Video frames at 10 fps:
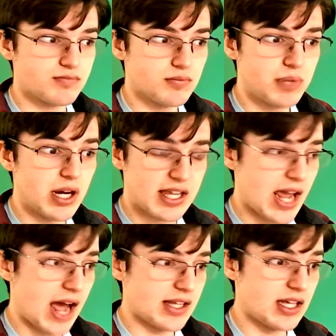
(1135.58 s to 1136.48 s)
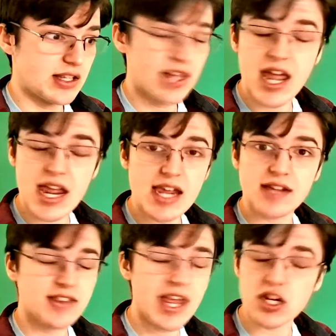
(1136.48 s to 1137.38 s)
But yeah,
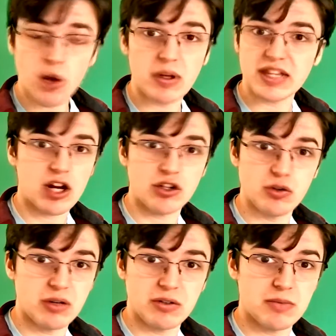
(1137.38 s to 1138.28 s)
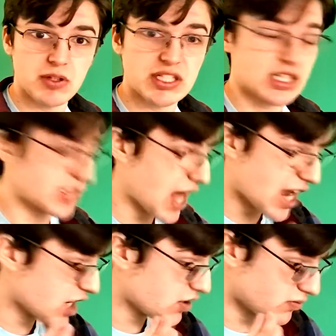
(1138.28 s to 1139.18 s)
they know what they are doing with music. They